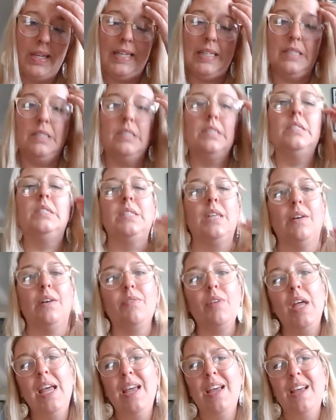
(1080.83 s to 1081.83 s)
bleeds and
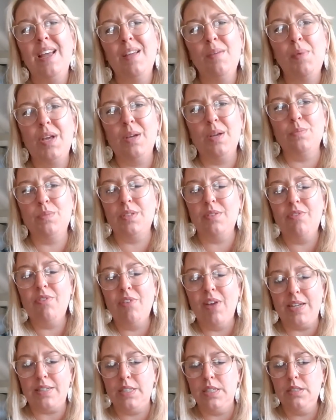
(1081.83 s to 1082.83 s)
stuff. It becomes
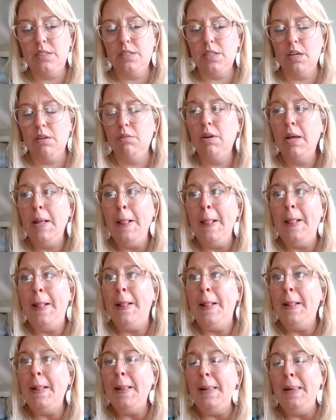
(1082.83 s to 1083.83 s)
infected. So
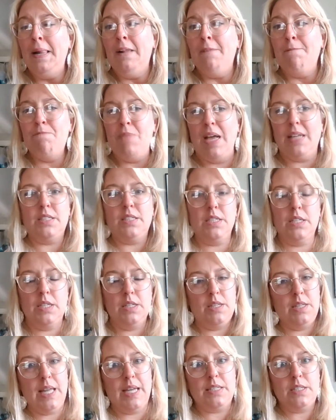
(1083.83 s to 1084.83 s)
that's
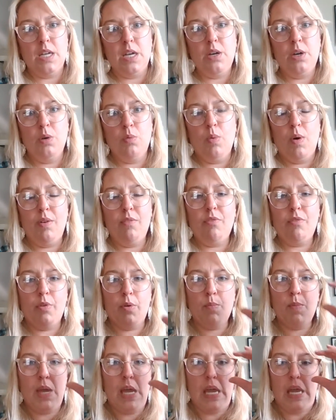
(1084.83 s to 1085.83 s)
a good one
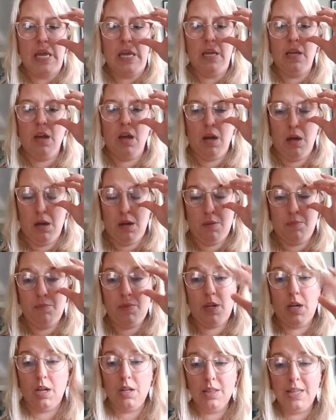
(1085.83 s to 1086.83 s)
for me.
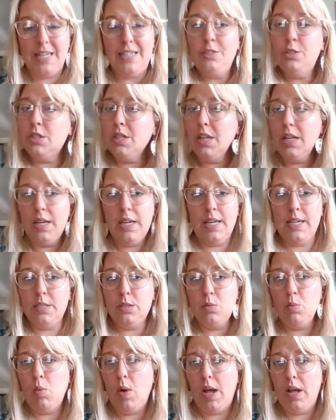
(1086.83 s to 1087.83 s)
Calendula
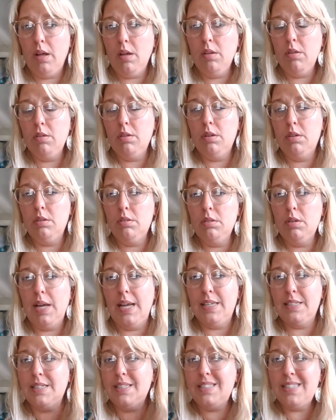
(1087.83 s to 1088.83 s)
as well
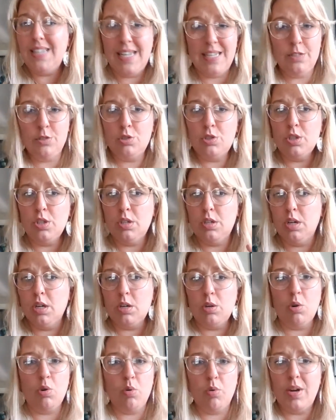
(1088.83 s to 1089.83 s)
as a tincture, a
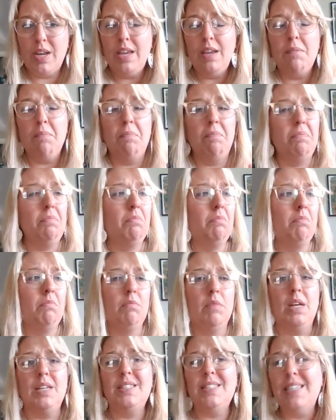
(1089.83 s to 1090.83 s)
cream,
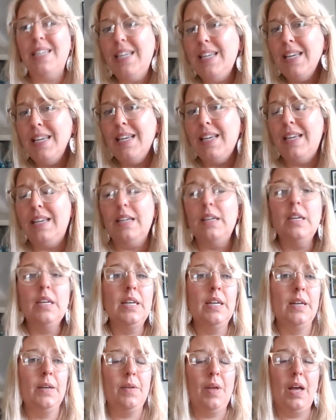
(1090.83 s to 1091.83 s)
a tea.
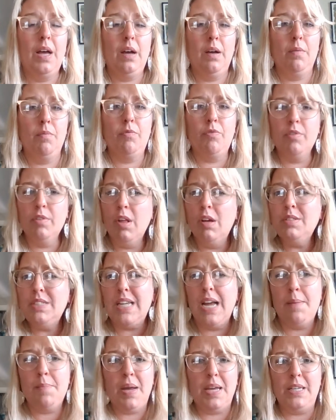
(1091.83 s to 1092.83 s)
For a long
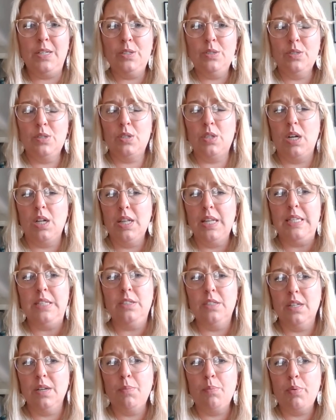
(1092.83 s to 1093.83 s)
time, I used
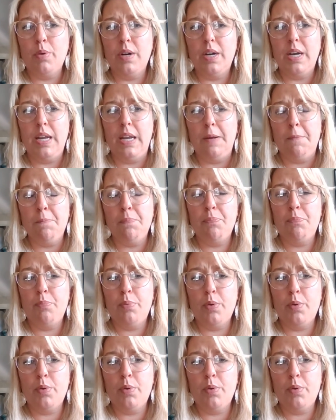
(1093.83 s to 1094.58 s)
calendula pretty